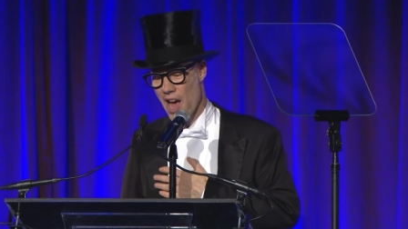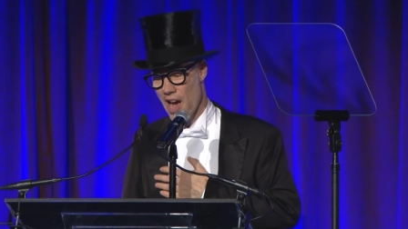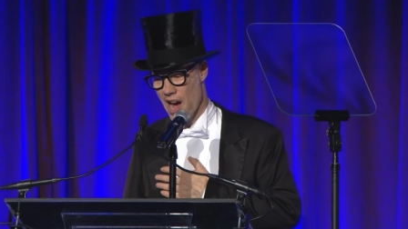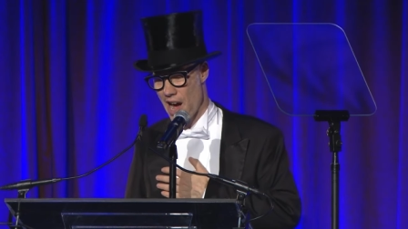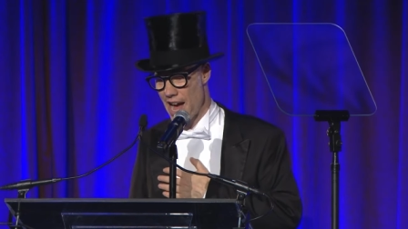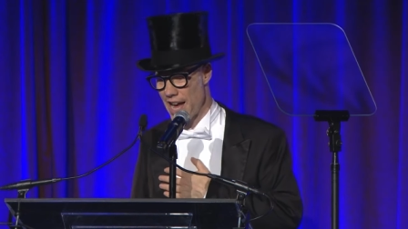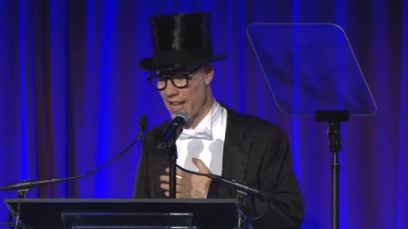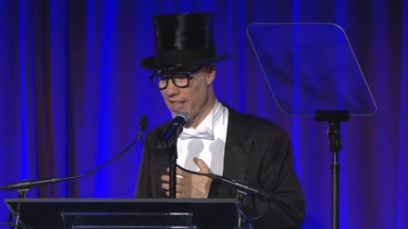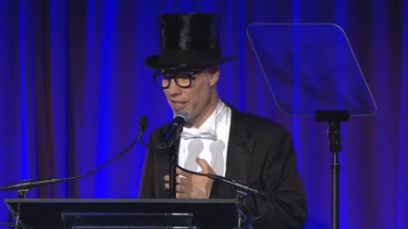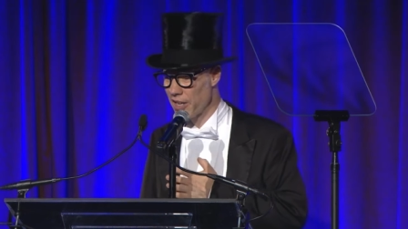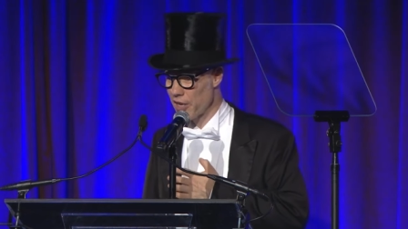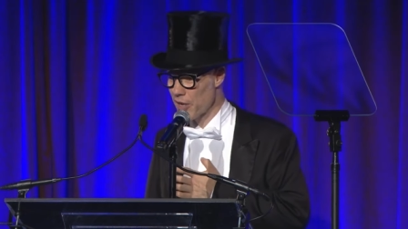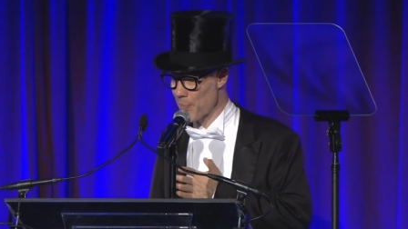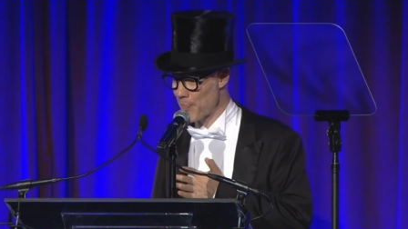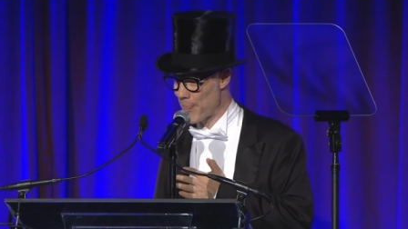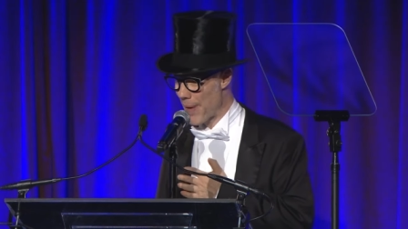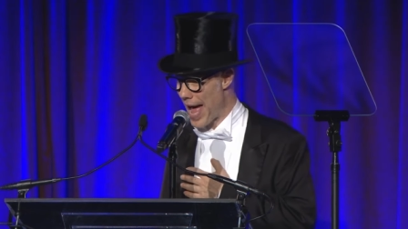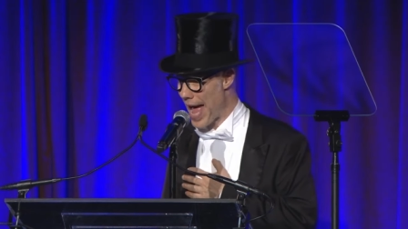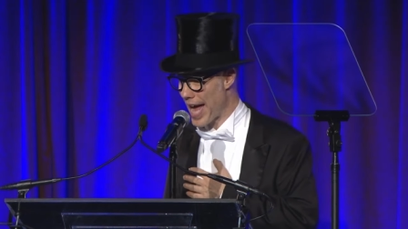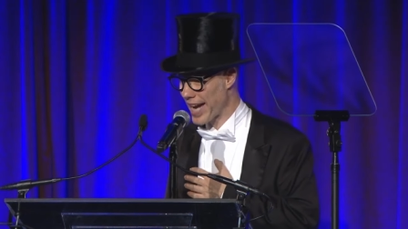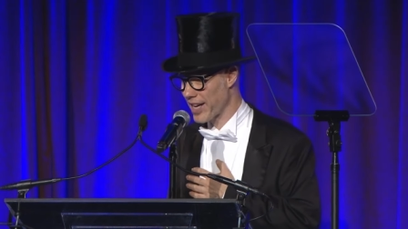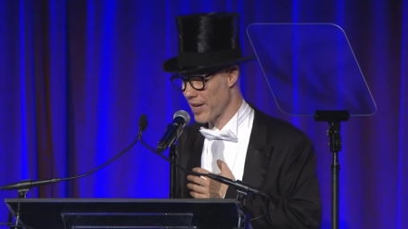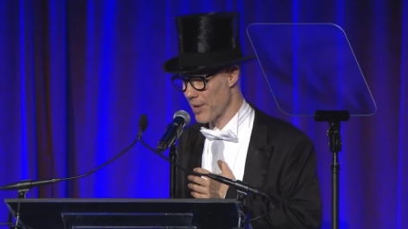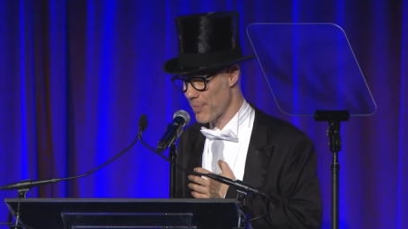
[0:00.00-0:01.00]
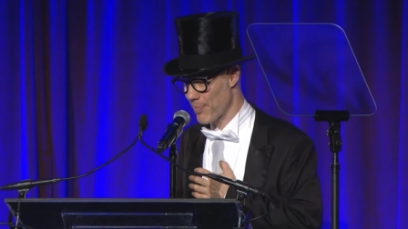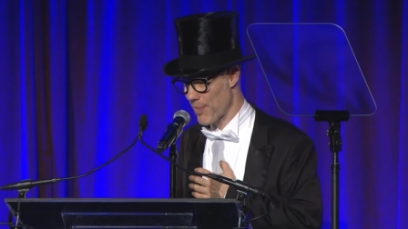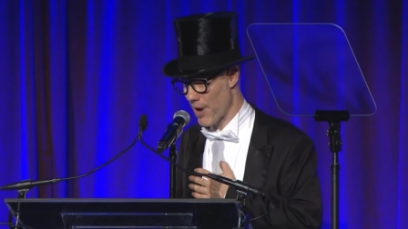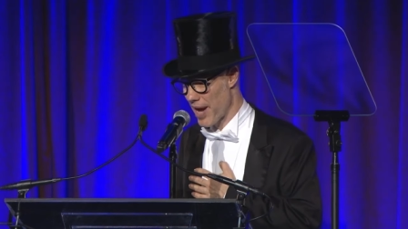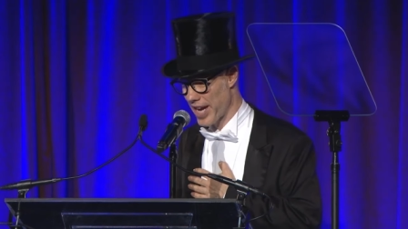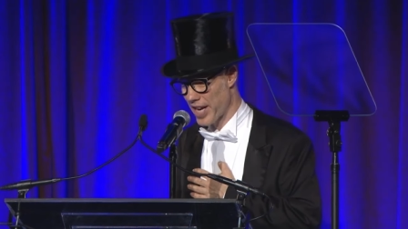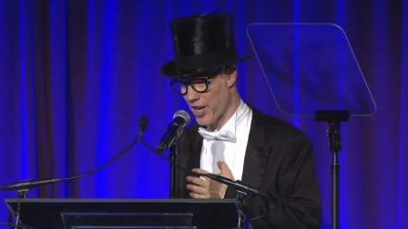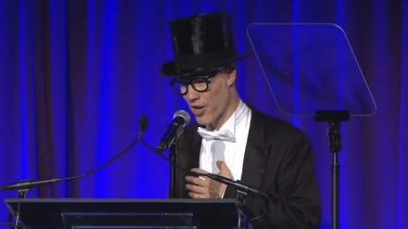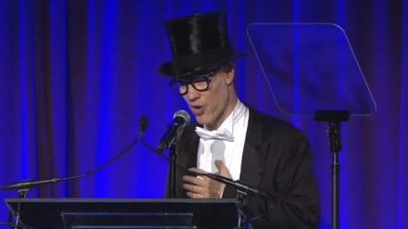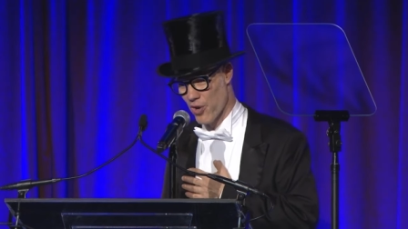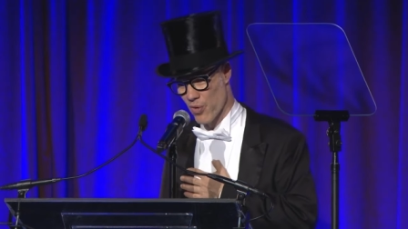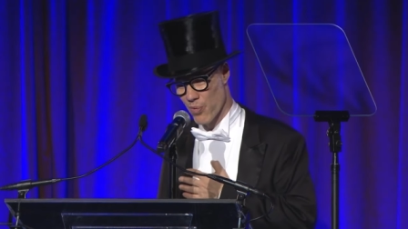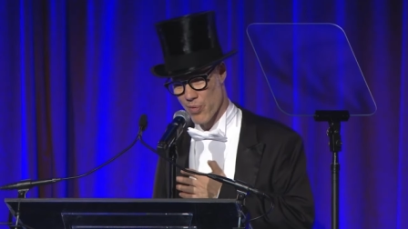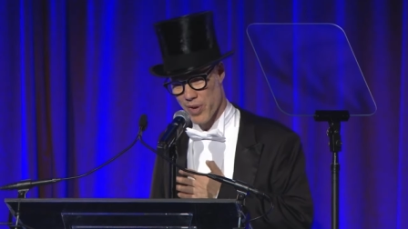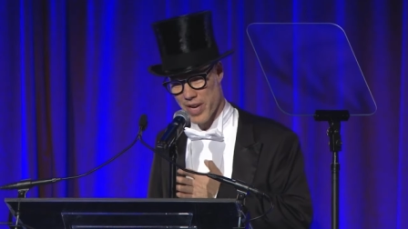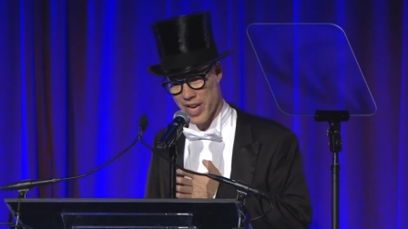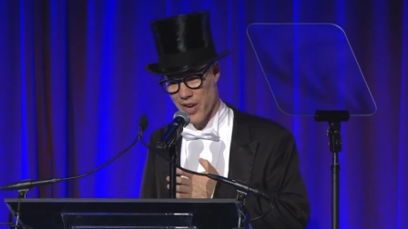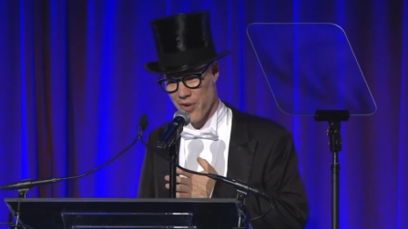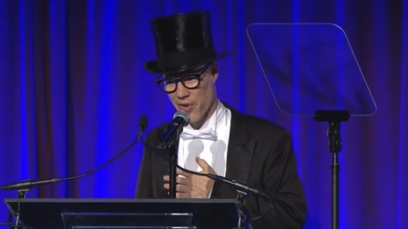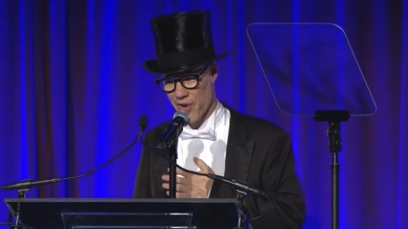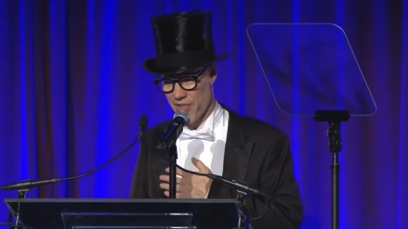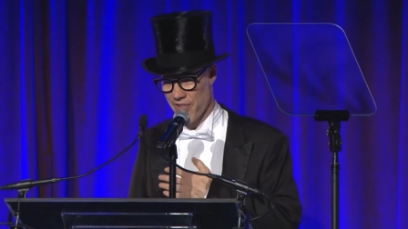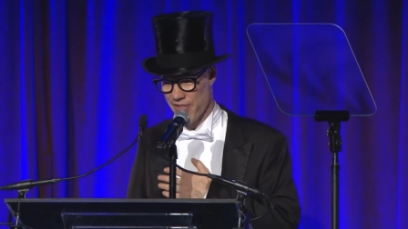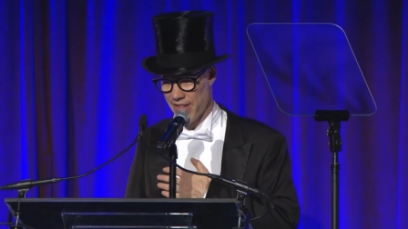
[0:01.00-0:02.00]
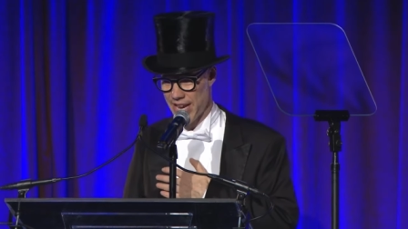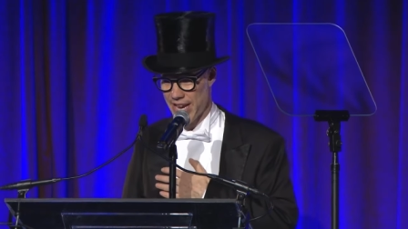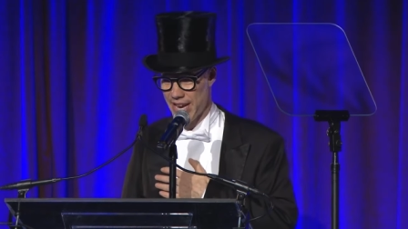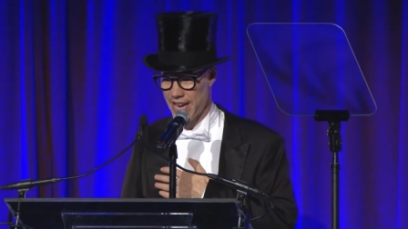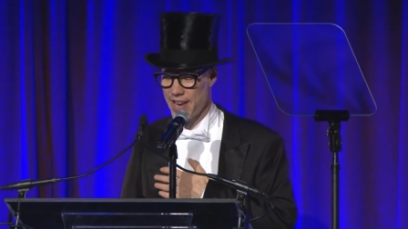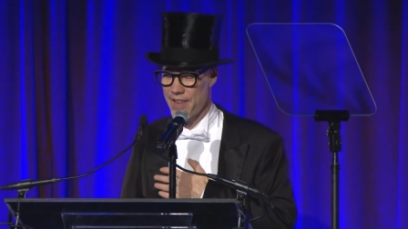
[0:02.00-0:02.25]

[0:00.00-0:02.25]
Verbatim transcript: I look back at my career and the